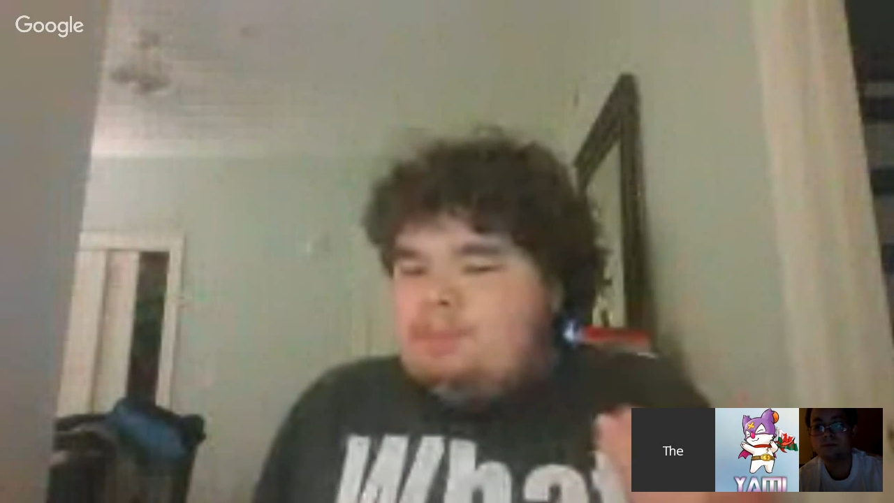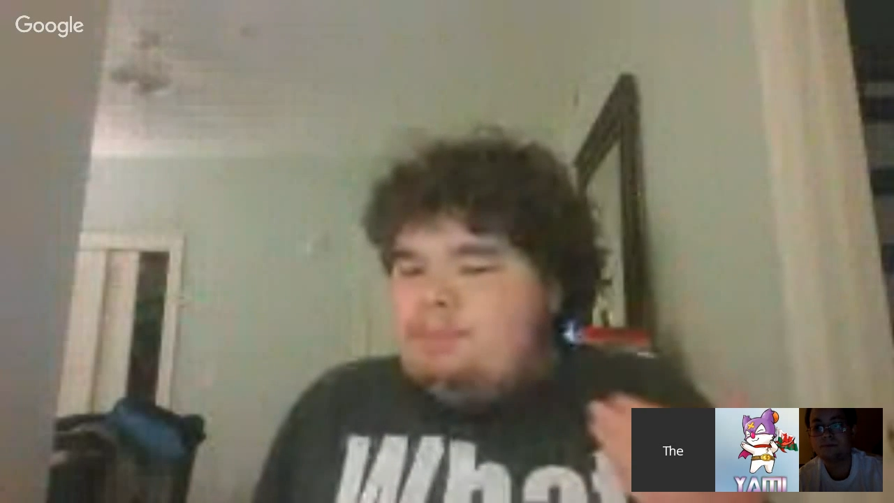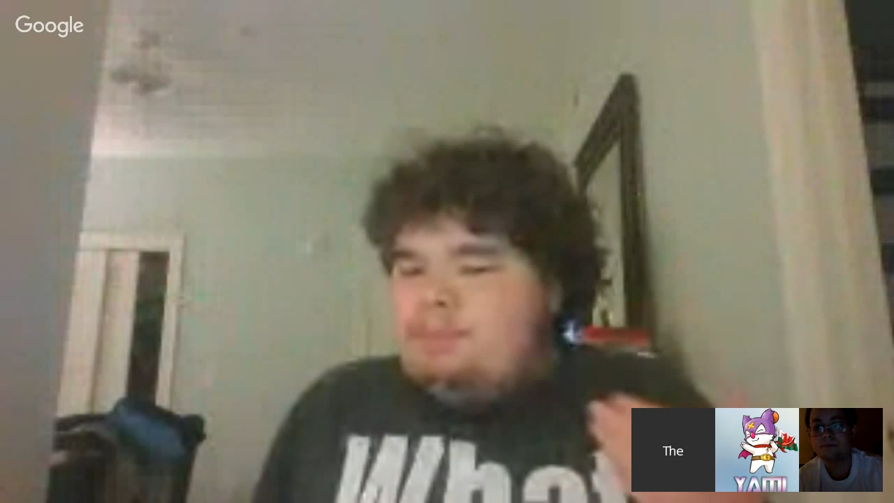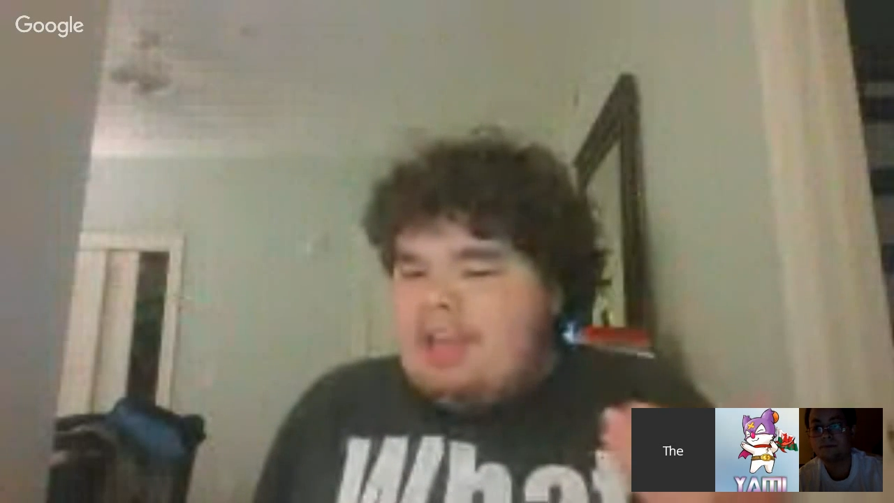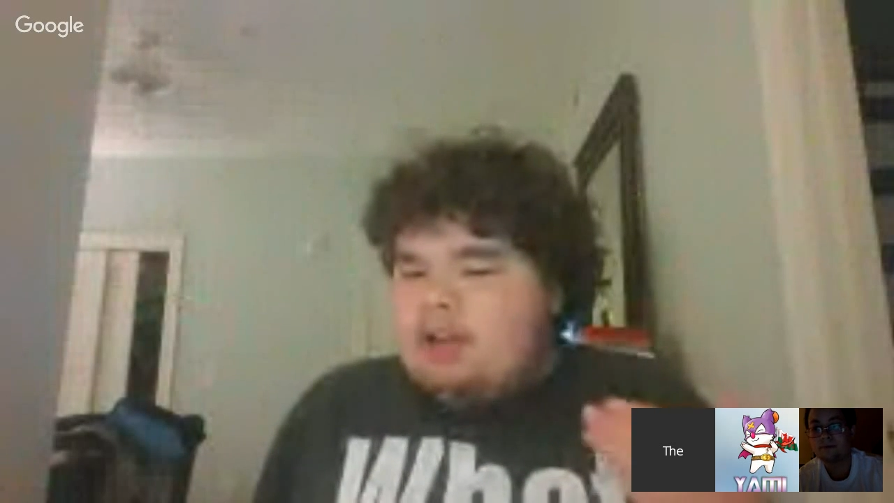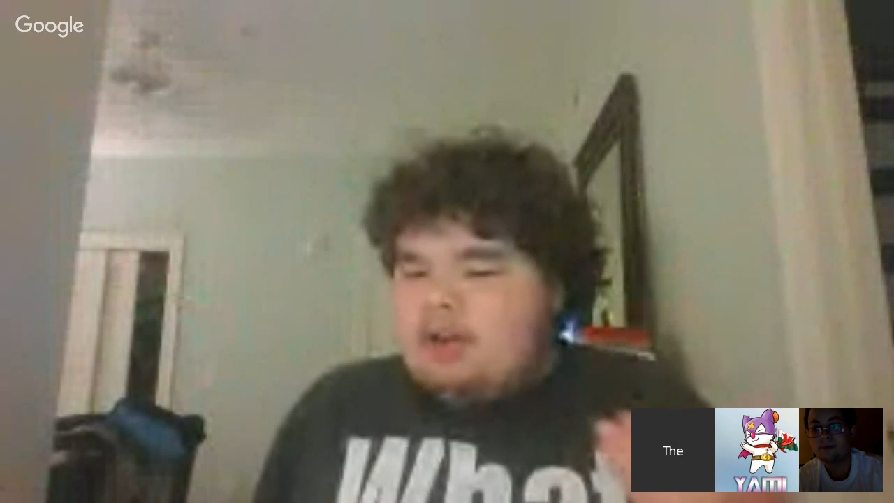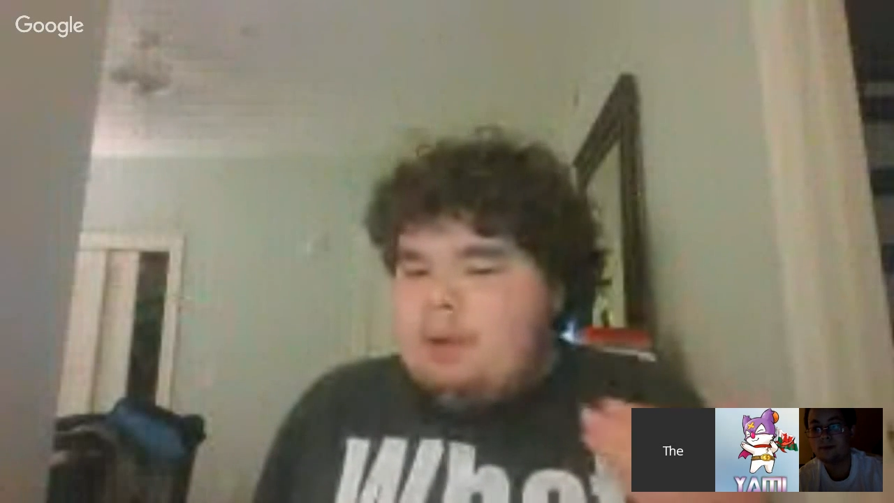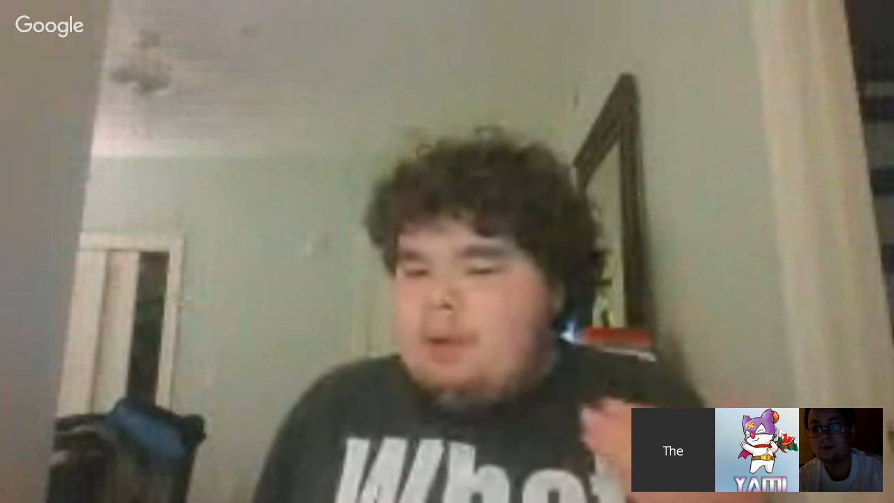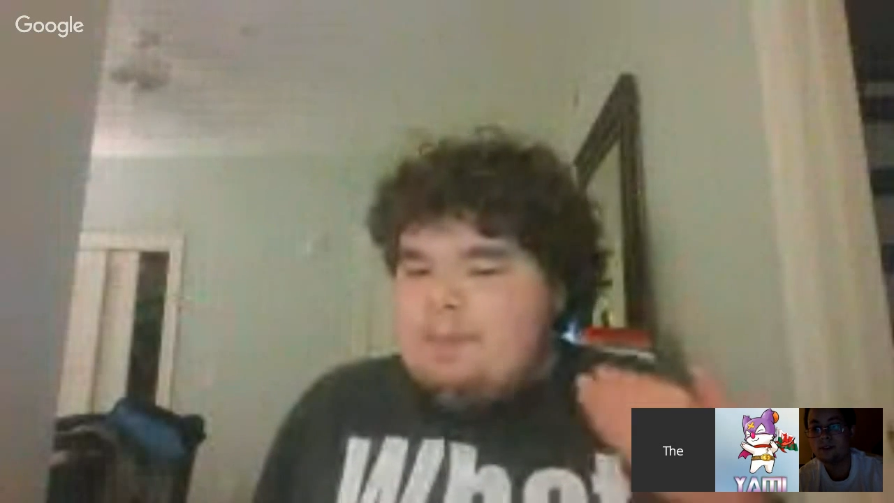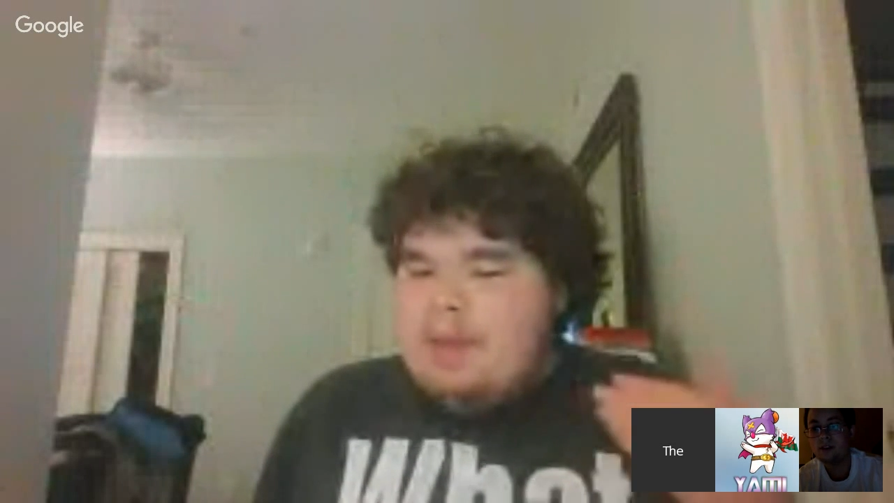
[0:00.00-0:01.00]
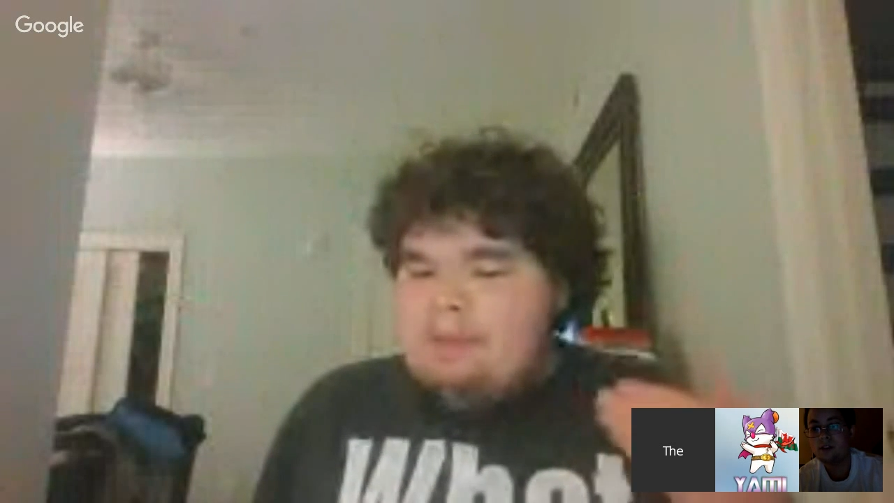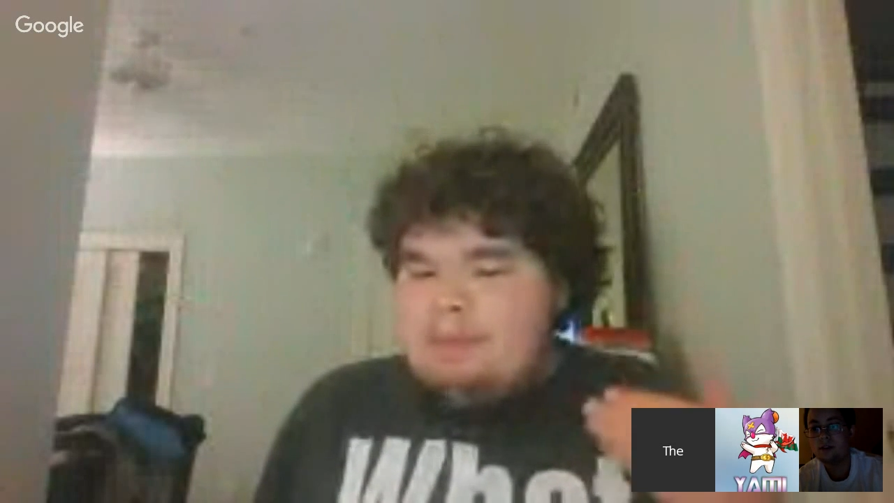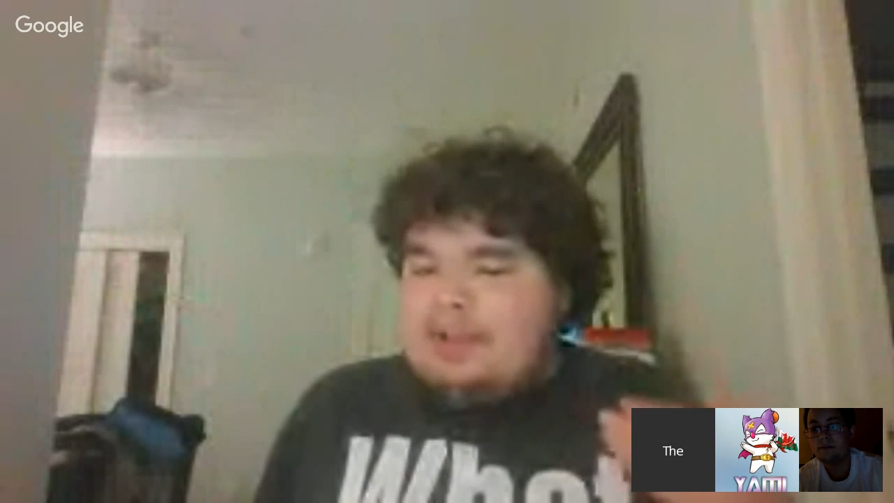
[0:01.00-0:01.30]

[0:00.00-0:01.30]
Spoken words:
make her a member.